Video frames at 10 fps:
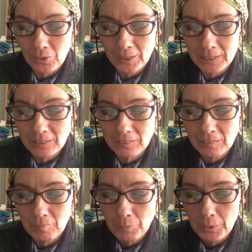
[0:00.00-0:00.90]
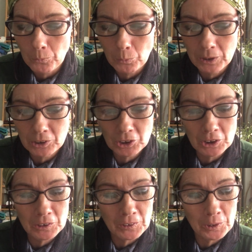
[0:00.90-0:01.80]
rite which
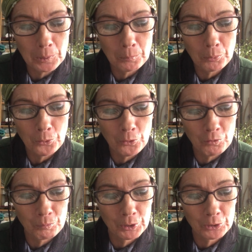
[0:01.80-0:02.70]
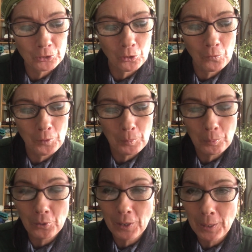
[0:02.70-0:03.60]
is an improvement on the
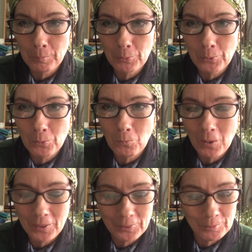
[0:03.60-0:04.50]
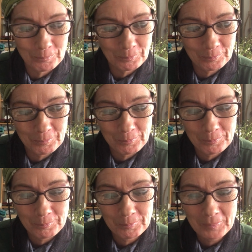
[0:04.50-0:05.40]
Prayer Book 1.
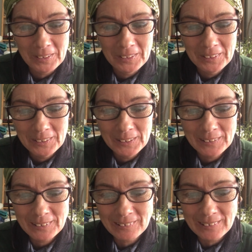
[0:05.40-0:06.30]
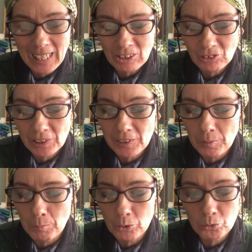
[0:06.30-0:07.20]
It is naturally the
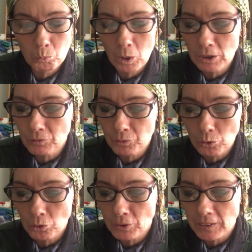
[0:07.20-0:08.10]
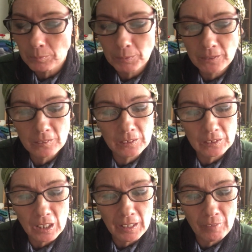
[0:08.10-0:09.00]
most wonderful Christmas
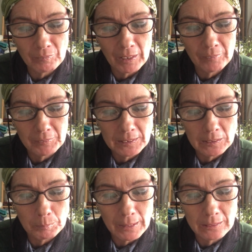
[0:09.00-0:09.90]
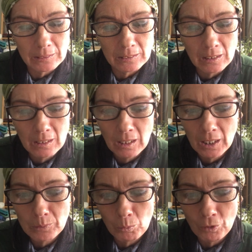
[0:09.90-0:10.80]
that I have ever spent,
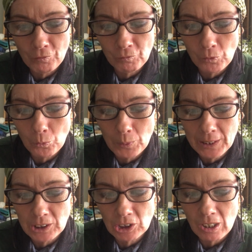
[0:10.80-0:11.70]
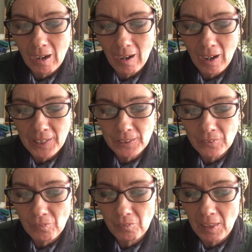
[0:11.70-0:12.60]
and one for which I
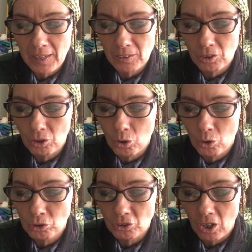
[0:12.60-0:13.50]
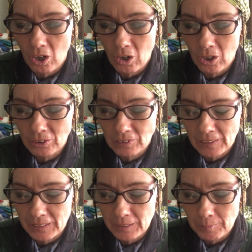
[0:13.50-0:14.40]
can thank God
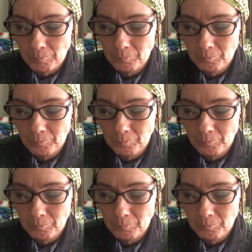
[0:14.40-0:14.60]
heartily.